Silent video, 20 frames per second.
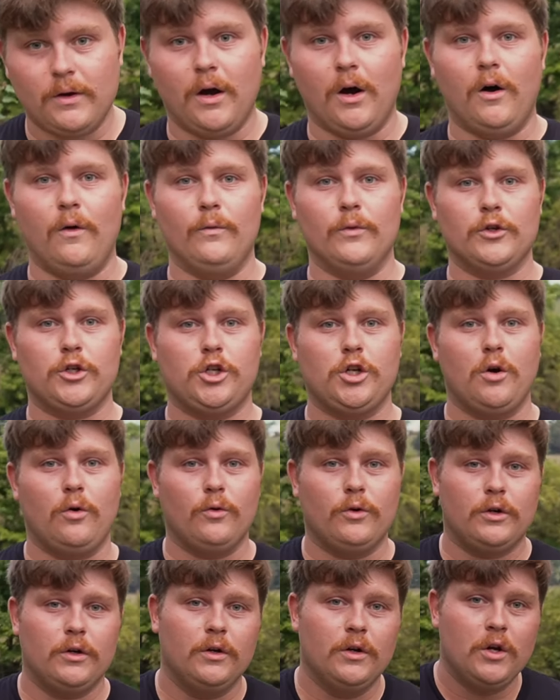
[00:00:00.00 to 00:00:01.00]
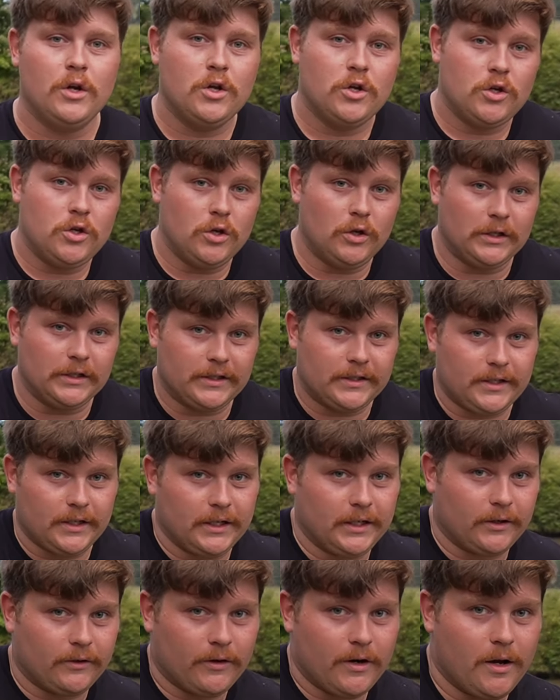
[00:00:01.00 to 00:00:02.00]
on the shoulder, you can
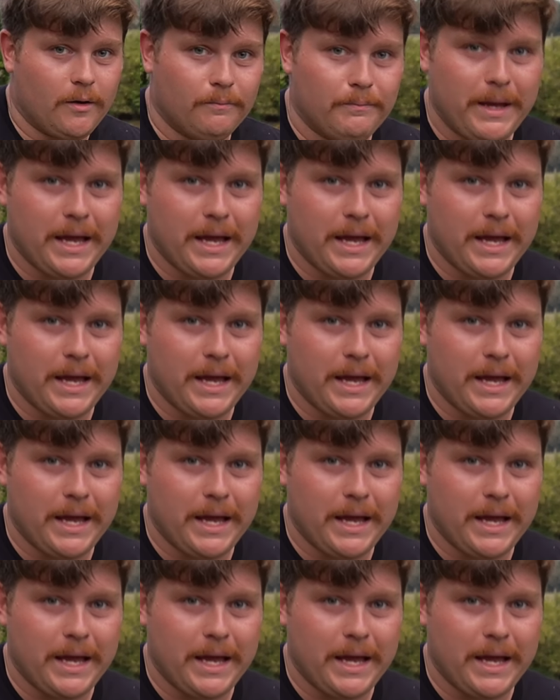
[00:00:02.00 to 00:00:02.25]
sling it around